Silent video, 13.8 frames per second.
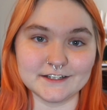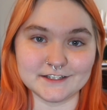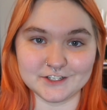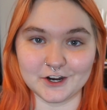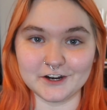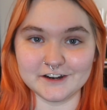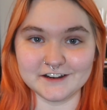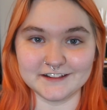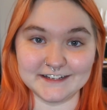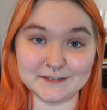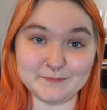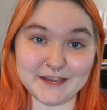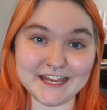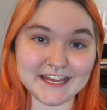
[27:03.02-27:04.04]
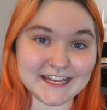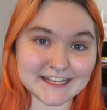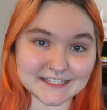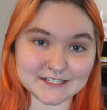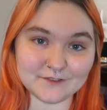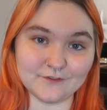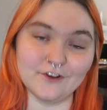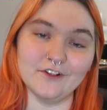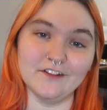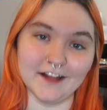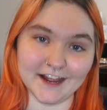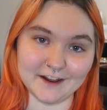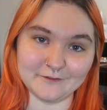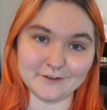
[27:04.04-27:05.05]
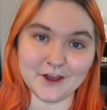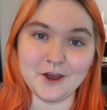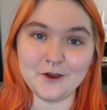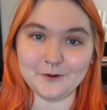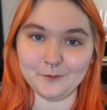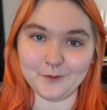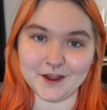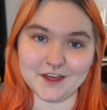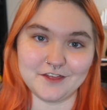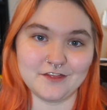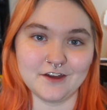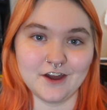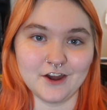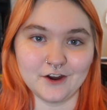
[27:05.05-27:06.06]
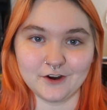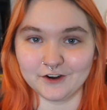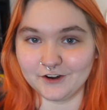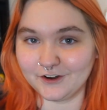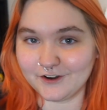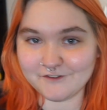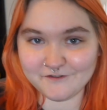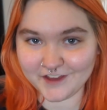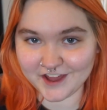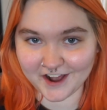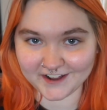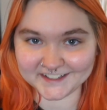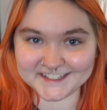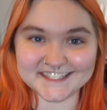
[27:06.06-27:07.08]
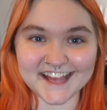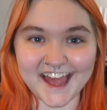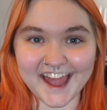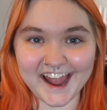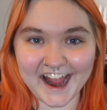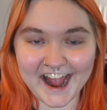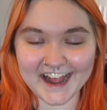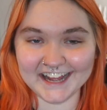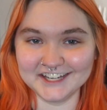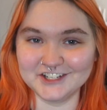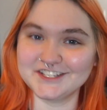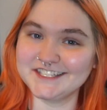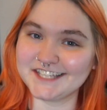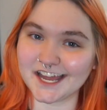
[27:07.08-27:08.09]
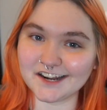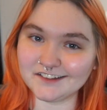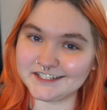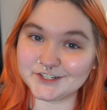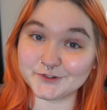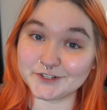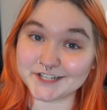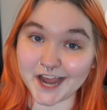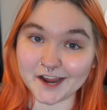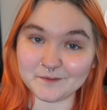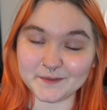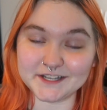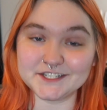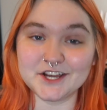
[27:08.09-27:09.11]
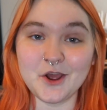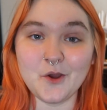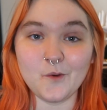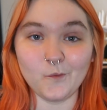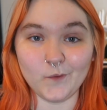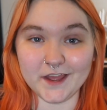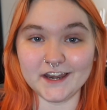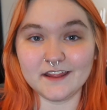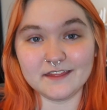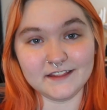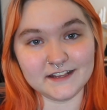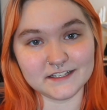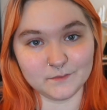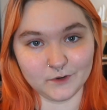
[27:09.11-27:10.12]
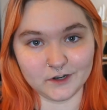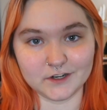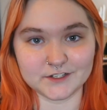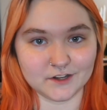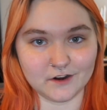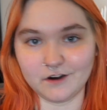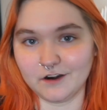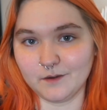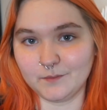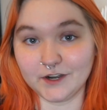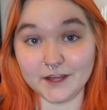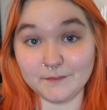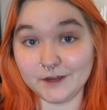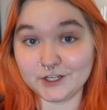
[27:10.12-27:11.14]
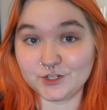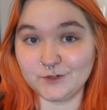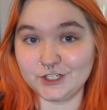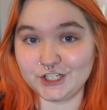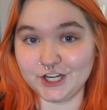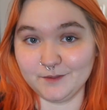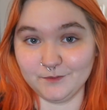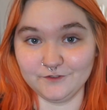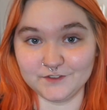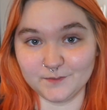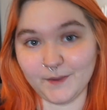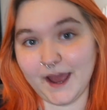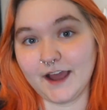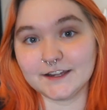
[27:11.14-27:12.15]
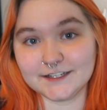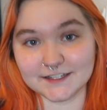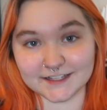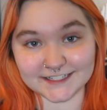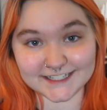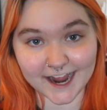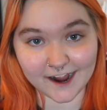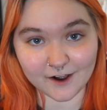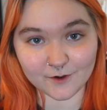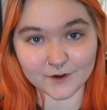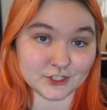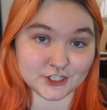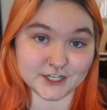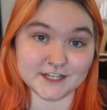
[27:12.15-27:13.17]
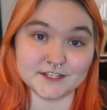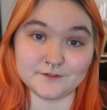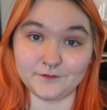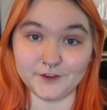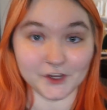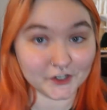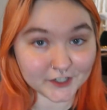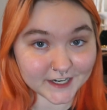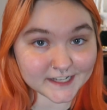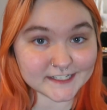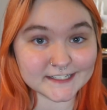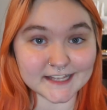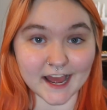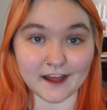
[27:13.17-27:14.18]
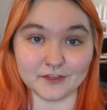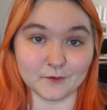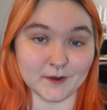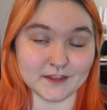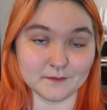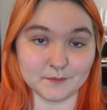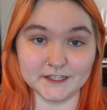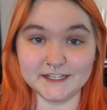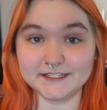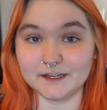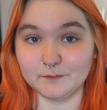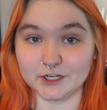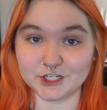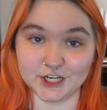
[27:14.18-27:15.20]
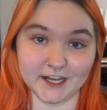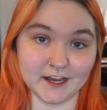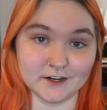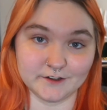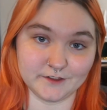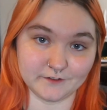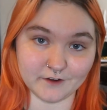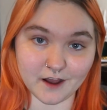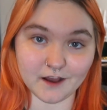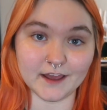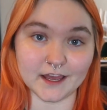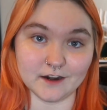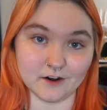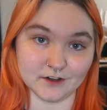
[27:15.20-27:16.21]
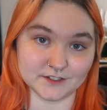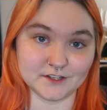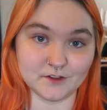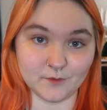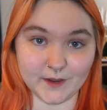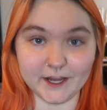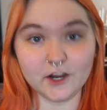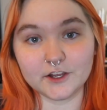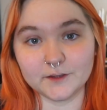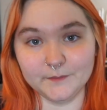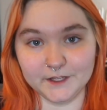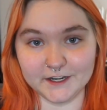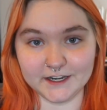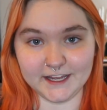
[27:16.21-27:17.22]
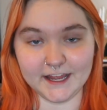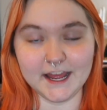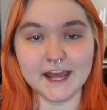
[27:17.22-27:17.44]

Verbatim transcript: start this peaceful life with her fiance and just settle into retirement when these murders occur pretty much when she moves back to the town. She's furious at the way the police are brushing it under the rug and also the way her community